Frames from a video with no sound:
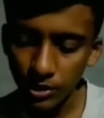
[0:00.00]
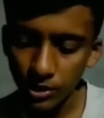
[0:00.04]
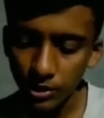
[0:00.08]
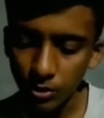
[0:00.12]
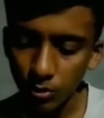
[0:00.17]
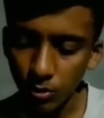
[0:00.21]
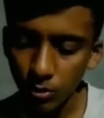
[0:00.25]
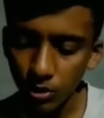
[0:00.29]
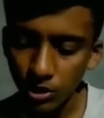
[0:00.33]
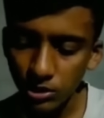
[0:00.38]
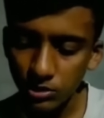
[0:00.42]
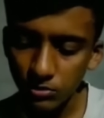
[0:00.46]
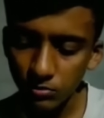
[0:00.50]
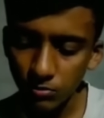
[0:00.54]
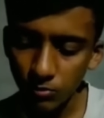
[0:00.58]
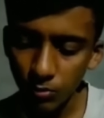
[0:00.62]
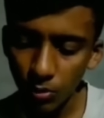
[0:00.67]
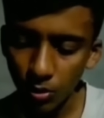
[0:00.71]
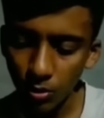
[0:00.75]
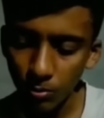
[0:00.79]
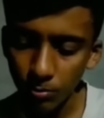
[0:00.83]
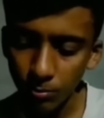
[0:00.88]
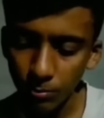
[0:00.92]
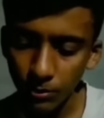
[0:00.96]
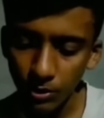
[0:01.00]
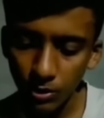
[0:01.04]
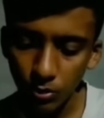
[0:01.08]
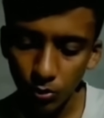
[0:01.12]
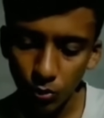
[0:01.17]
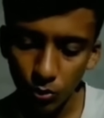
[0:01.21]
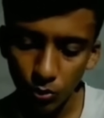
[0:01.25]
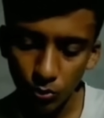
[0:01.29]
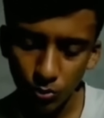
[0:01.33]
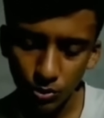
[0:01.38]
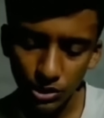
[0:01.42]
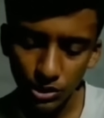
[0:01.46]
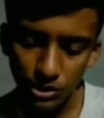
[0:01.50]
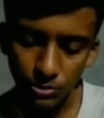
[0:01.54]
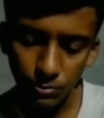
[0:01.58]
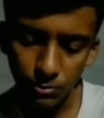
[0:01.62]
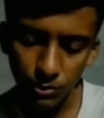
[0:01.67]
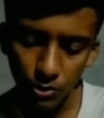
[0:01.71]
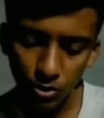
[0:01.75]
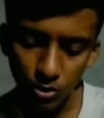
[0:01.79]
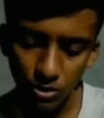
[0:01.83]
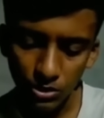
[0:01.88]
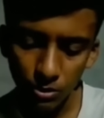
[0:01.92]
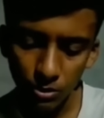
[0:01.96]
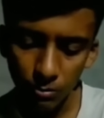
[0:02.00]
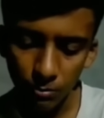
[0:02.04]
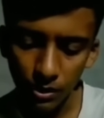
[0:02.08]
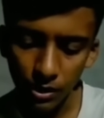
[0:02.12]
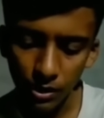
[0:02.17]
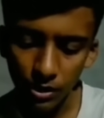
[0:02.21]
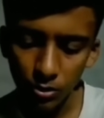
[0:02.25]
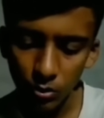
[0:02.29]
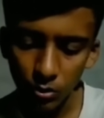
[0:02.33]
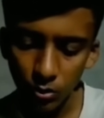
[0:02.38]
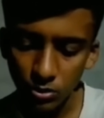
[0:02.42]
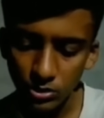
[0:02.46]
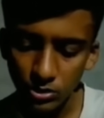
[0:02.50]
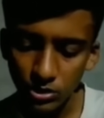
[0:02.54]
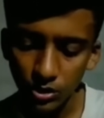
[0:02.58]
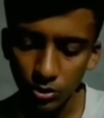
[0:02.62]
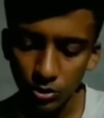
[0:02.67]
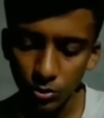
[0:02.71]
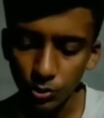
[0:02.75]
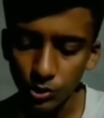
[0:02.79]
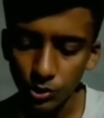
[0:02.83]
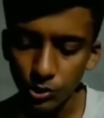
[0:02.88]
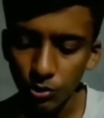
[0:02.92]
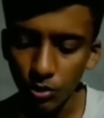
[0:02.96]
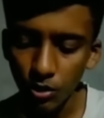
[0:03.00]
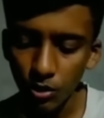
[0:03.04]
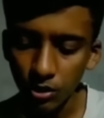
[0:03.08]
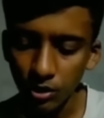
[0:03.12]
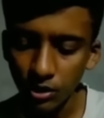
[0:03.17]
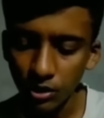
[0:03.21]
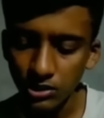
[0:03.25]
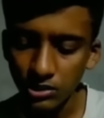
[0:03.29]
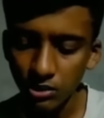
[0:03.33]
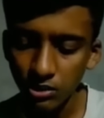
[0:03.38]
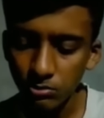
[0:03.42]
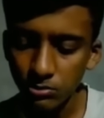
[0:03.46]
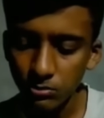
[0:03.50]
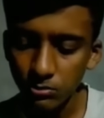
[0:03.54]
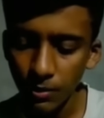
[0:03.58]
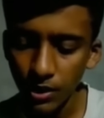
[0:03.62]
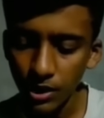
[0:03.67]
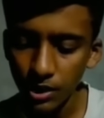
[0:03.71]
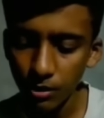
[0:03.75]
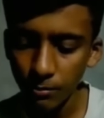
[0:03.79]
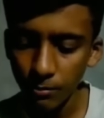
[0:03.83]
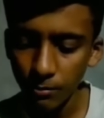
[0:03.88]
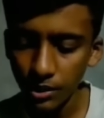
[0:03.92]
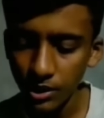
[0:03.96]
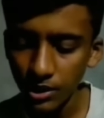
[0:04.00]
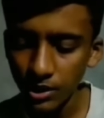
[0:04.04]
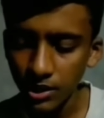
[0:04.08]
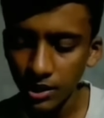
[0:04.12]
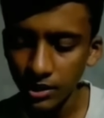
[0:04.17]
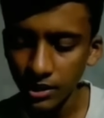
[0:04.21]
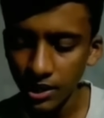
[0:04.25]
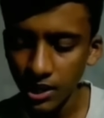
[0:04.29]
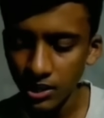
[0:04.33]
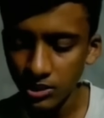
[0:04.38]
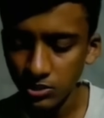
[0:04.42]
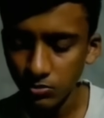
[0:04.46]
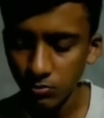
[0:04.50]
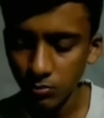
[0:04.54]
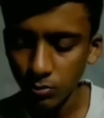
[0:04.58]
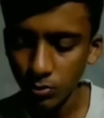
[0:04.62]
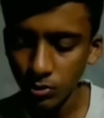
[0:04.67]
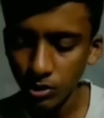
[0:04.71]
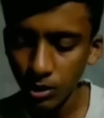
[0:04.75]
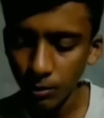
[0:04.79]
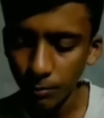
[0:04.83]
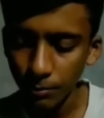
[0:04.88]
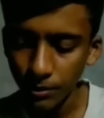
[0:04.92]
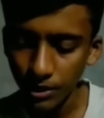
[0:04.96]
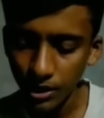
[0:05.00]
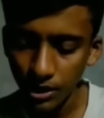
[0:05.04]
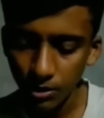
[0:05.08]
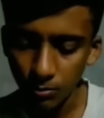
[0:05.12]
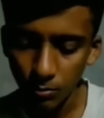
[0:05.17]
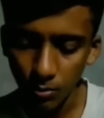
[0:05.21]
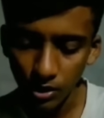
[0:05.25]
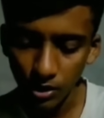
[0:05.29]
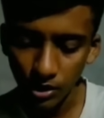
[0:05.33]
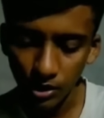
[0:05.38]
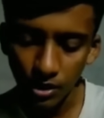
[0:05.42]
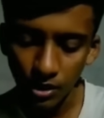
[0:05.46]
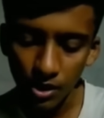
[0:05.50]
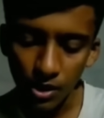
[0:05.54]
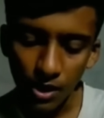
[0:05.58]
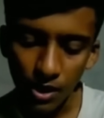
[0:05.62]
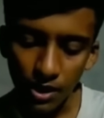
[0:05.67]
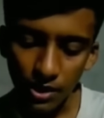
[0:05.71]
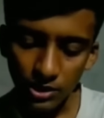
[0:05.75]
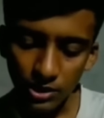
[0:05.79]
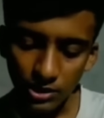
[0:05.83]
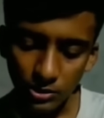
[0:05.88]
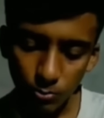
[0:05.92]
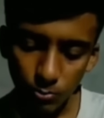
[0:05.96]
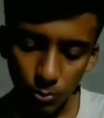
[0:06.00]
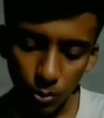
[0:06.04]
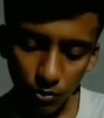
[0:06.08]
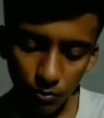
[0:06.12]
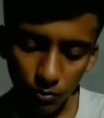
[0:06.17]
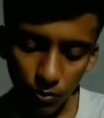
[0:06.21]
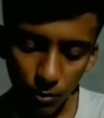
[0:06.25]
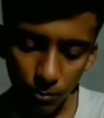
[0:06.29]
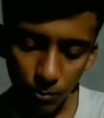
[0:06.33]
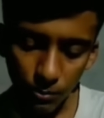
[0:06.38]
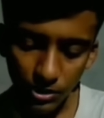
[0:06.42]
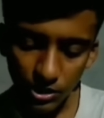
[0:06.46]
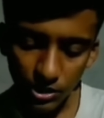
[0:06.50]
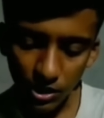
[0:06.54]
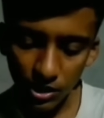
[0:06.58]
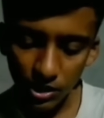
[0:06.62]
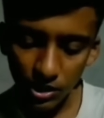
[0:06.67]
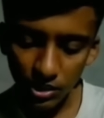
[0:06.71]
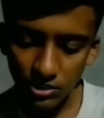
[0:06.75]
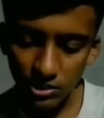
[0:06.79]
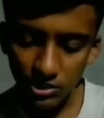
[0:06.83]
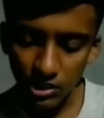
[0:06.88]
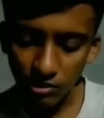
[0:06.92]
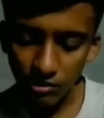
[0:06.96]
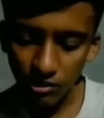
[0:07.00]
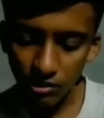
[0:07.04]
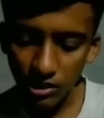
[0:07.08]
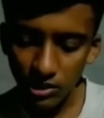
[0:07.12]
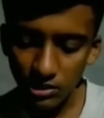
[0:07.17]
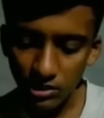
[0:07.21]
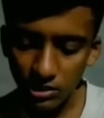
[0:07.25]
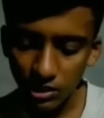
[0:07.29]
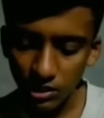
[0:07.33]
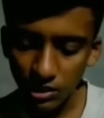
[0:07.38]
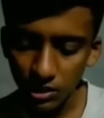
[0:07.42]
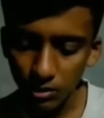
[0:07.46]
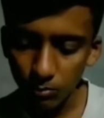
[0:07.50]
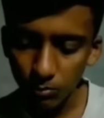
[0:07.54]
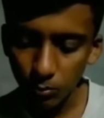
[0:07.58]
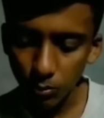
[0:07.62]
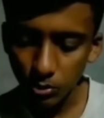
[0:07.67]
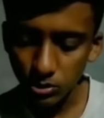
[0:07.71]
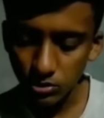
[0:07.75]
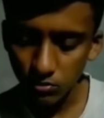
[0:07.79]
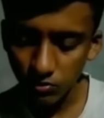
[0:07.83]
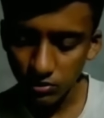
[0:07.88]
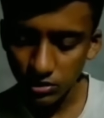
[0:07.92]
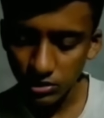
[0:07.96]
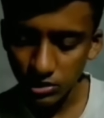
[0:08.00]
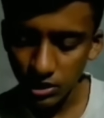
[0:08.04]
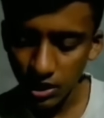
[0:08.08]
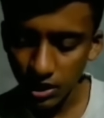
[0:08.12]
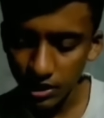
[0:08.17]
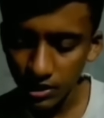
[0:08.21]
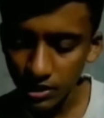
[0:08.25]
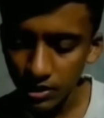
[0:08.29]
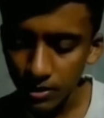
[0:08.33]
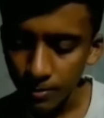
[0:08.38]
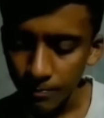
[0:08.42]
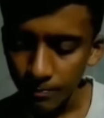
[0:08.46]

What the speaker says: Corals form big colonies because the bud grows into new organisms by remaining attached to the parent body. Spore formation. It is generally seen in most fungi.